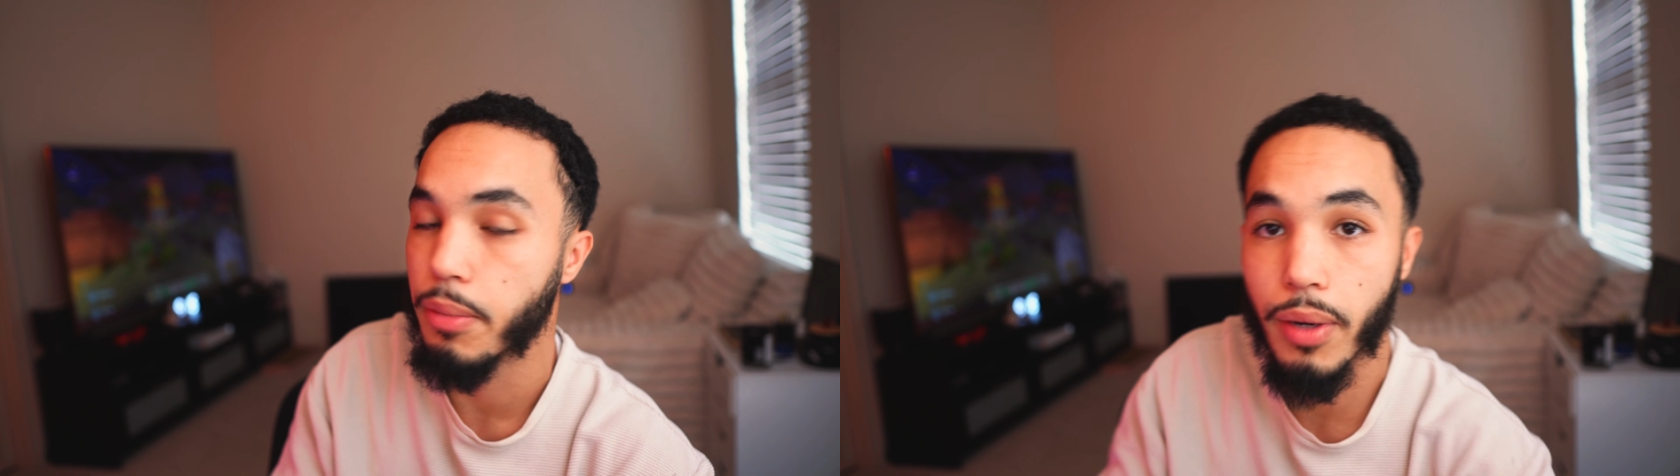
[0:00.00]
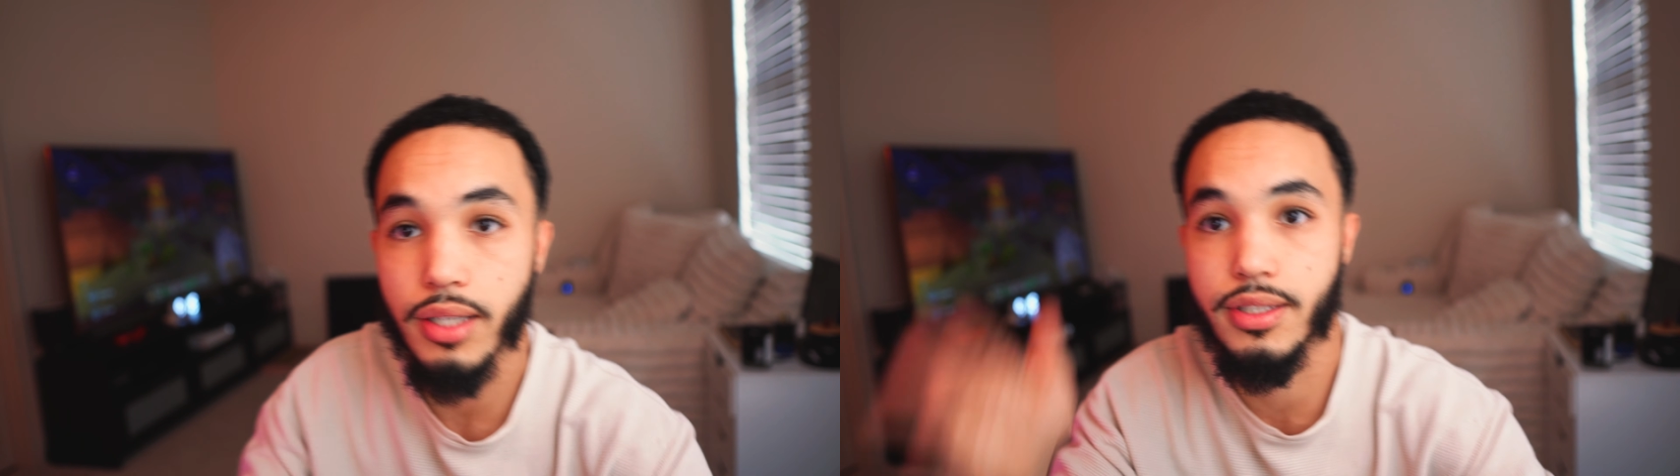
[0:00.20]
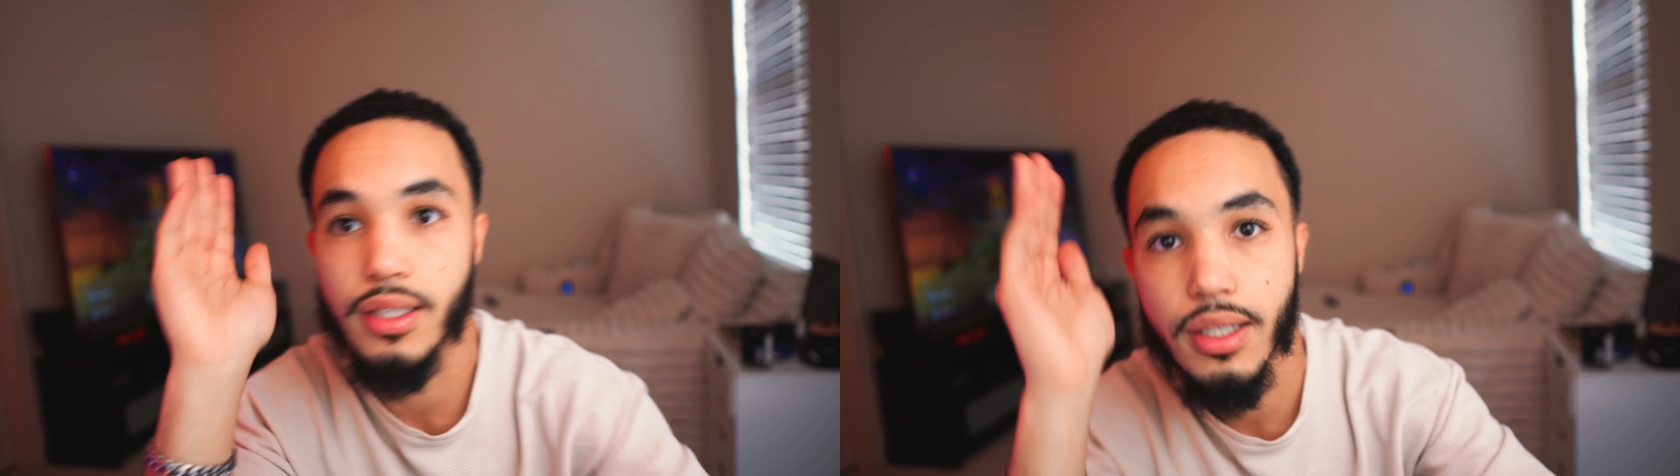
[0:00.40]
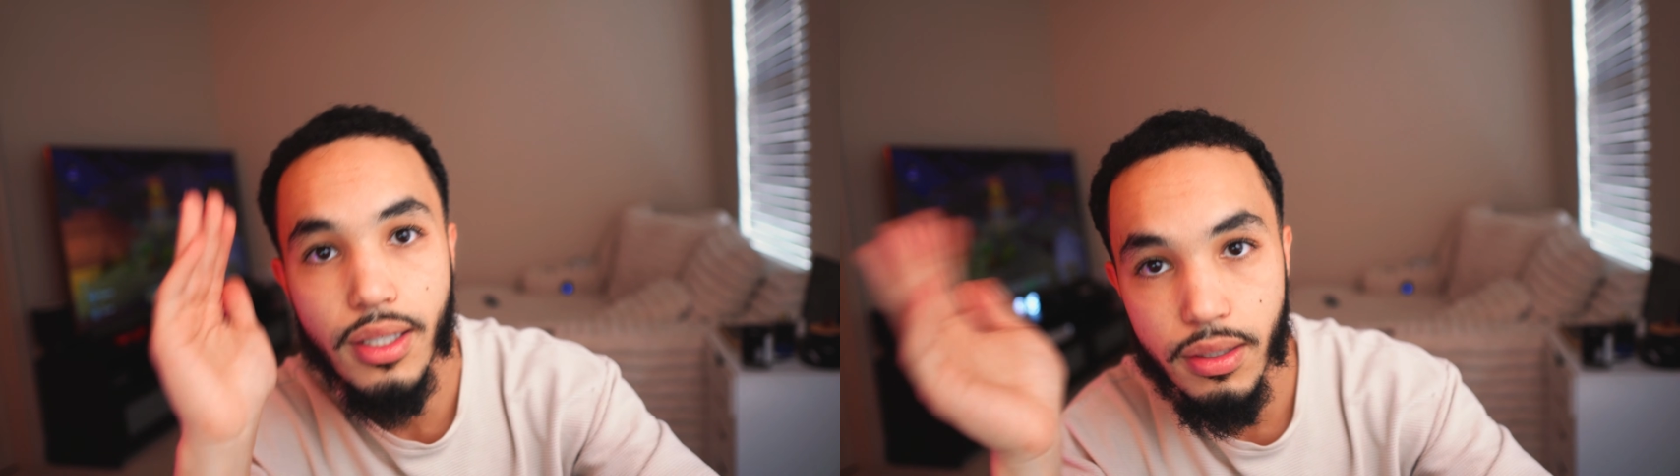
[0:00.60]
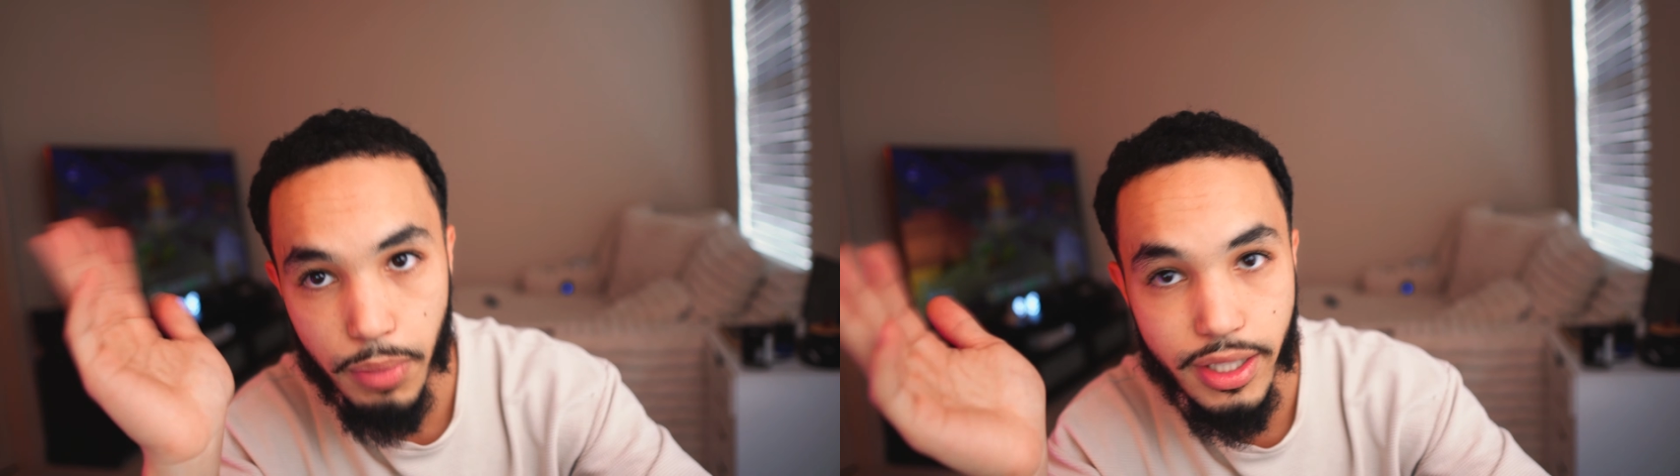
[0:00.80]
But
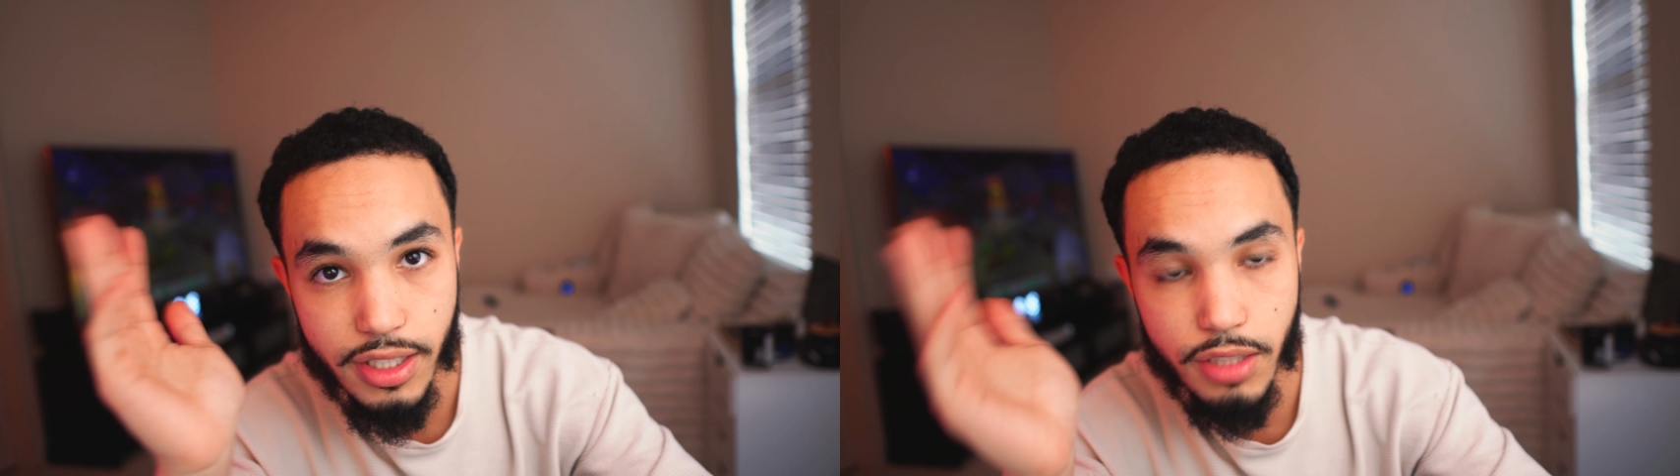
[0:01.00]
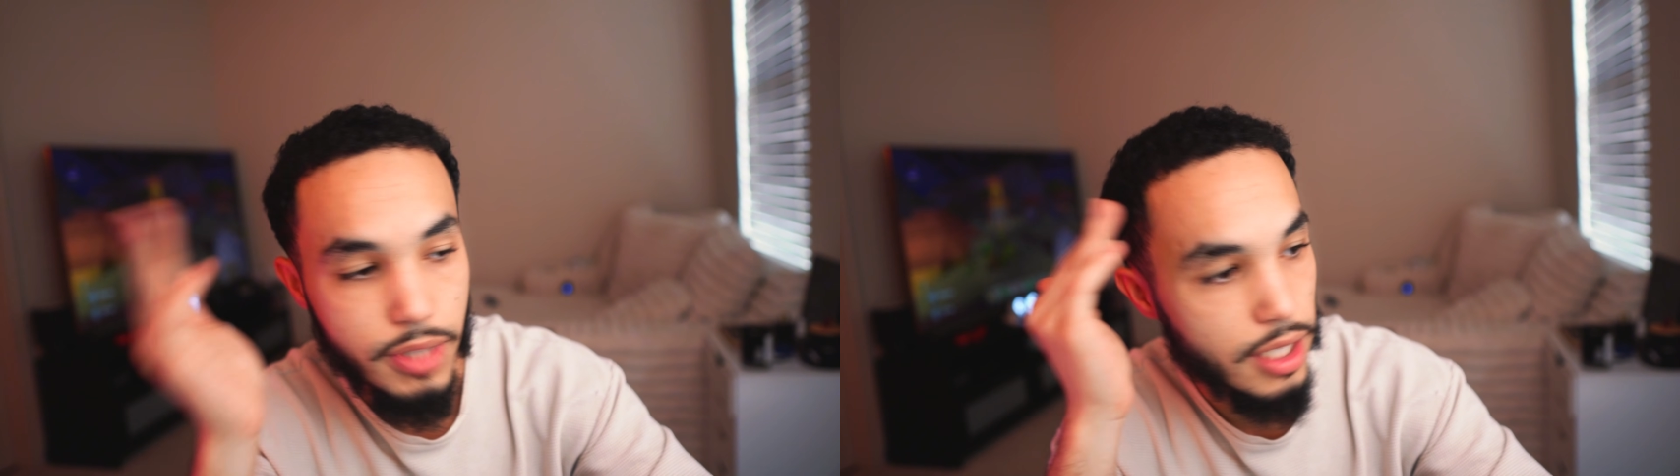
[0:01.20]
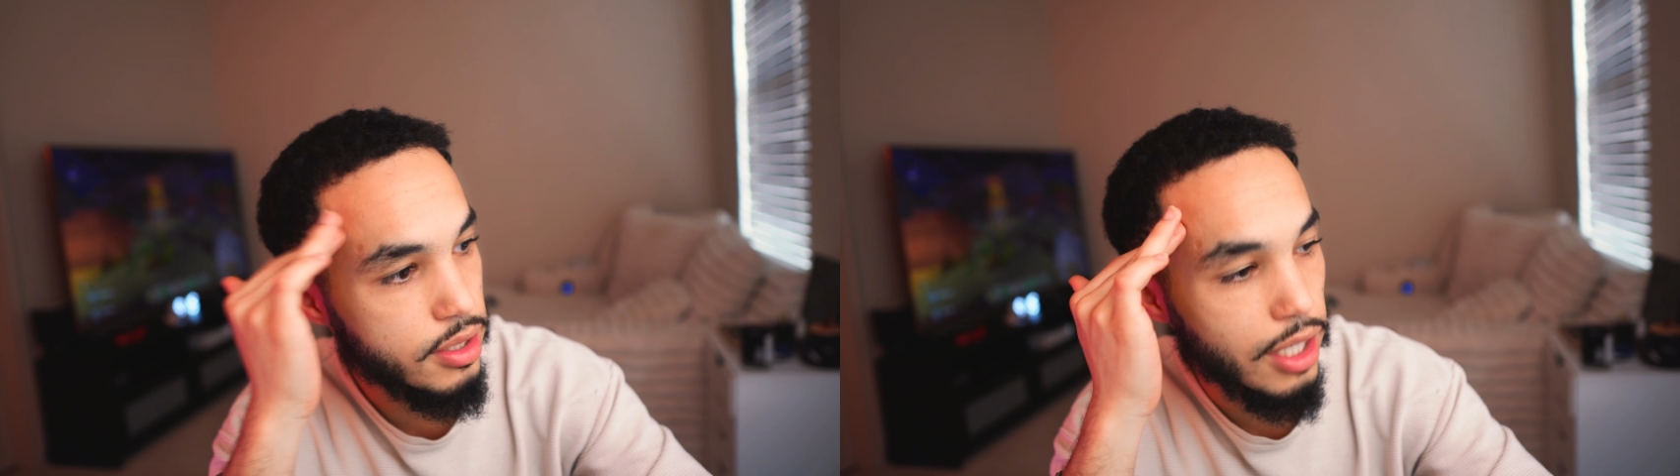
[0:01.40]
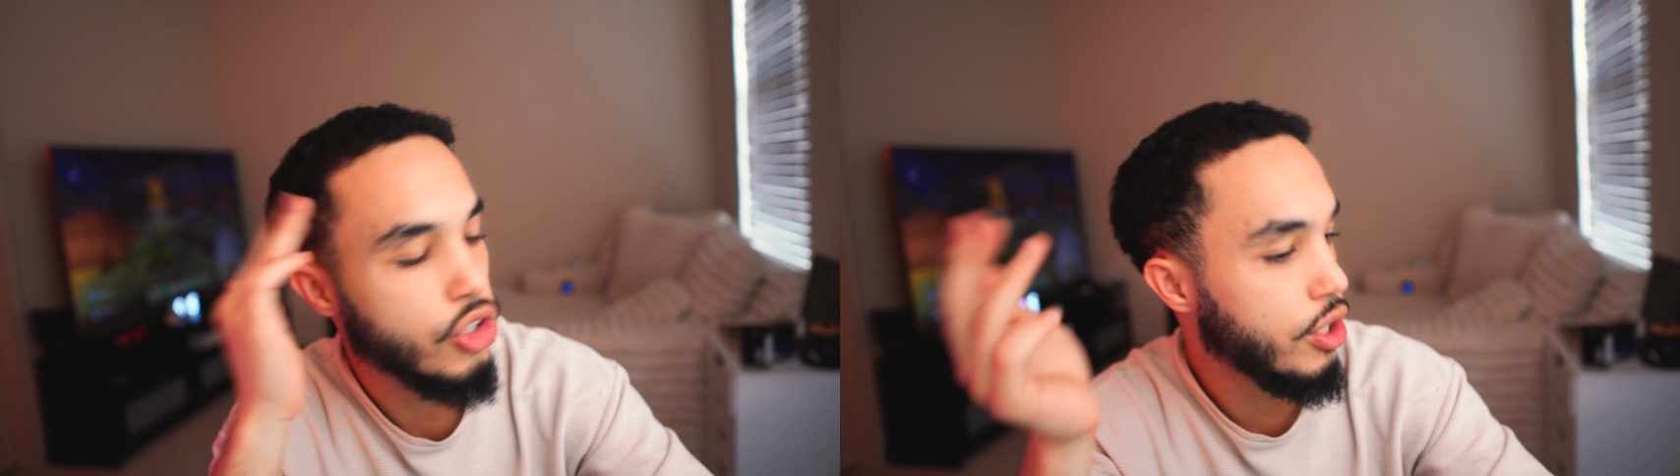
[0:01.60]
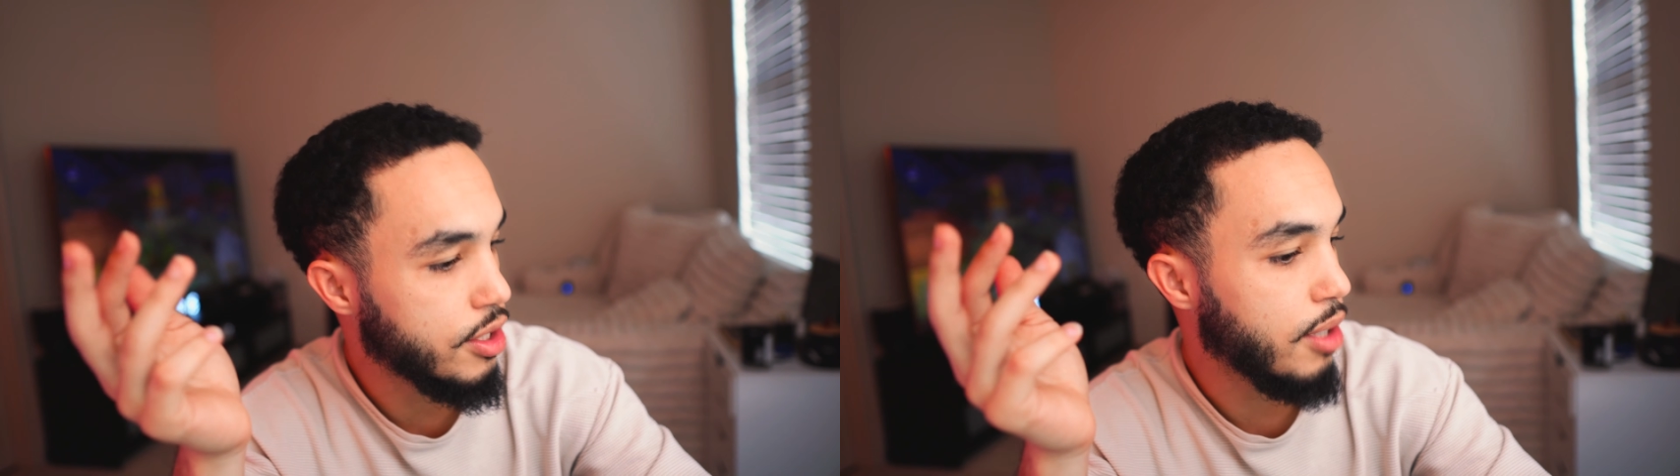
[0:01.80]
but that's not a
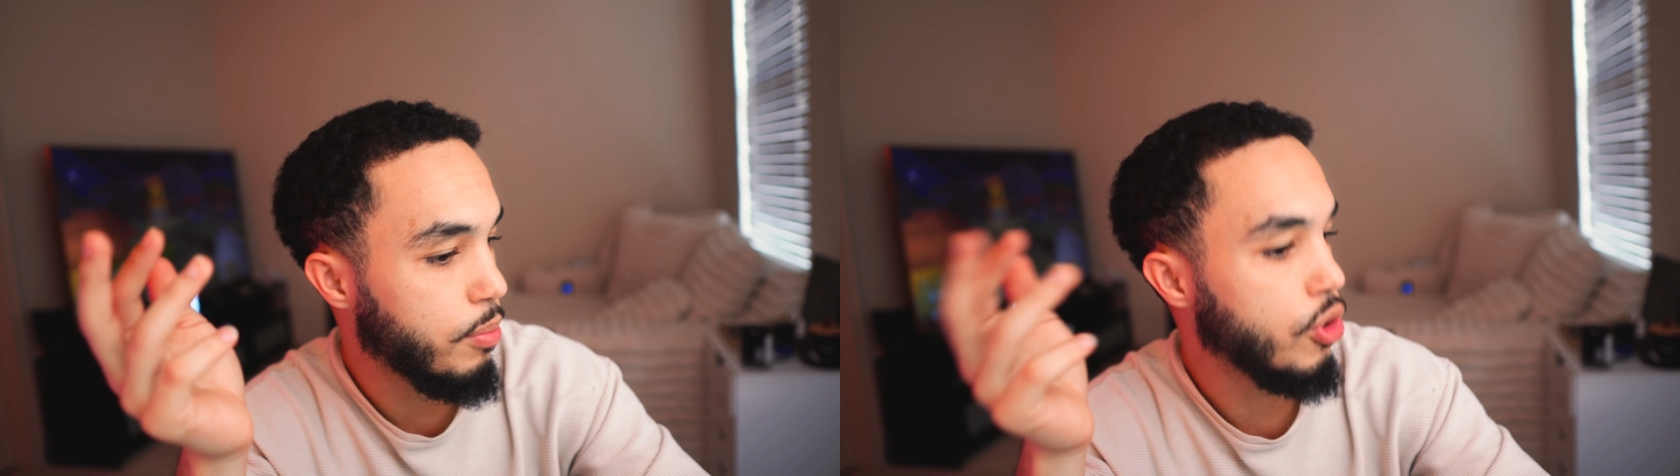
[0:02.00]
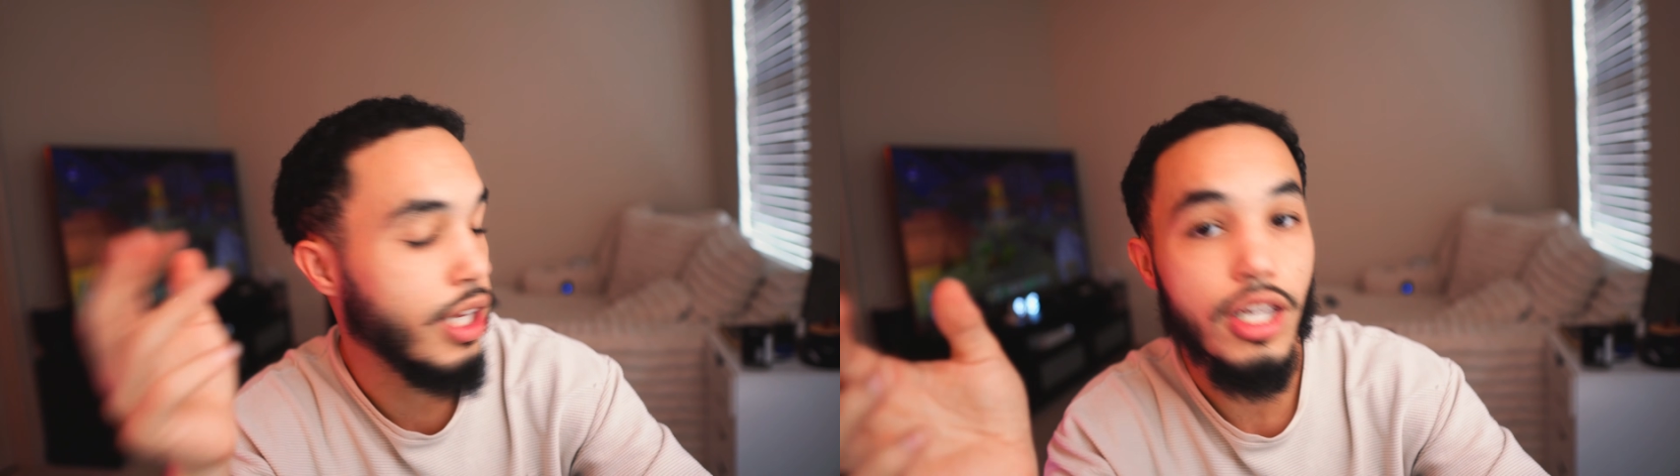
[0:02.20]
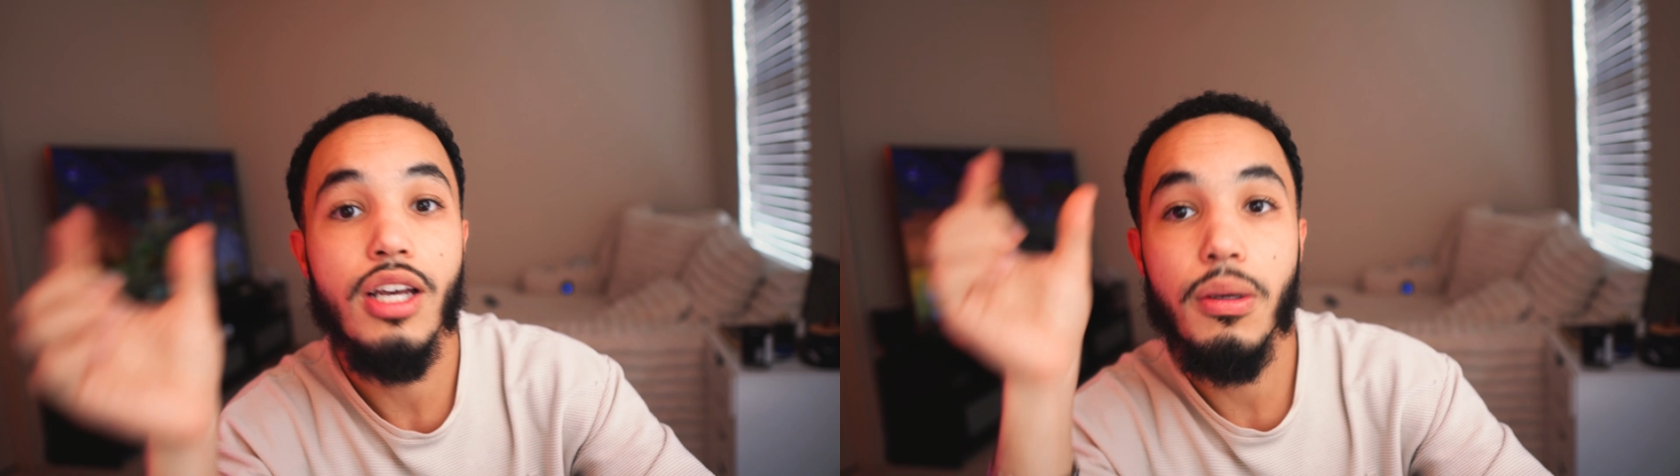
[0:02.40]
good example, okay?